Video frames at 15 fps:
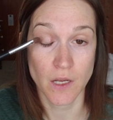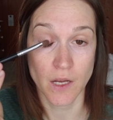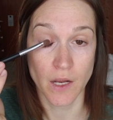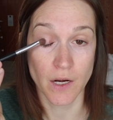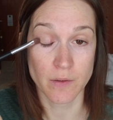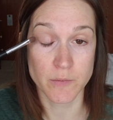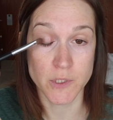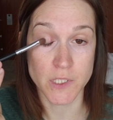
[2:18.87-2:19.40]

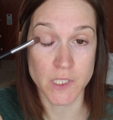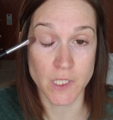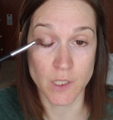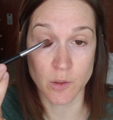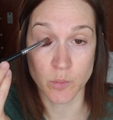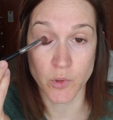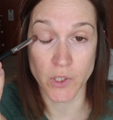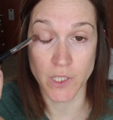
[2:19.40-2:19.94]
And I'm just
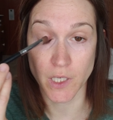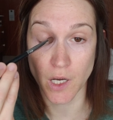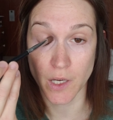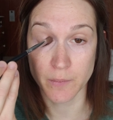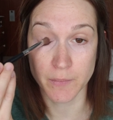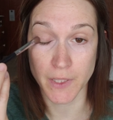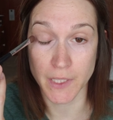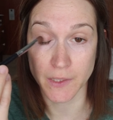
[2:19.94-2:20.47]
gonna put it
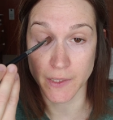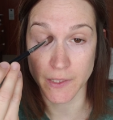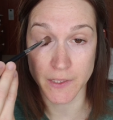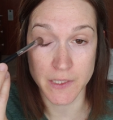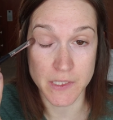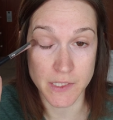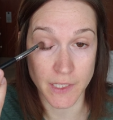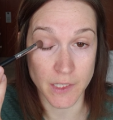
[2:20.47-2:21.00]
on my lid
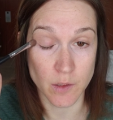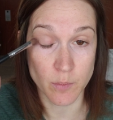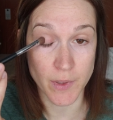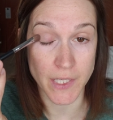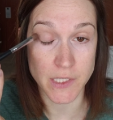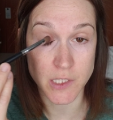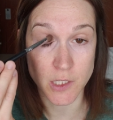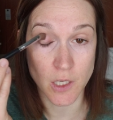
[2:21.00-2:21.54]
as like a
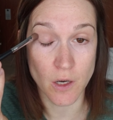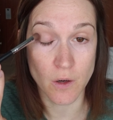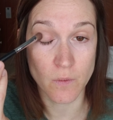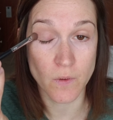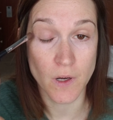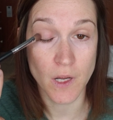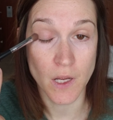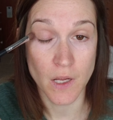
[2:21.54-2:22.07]
base coat.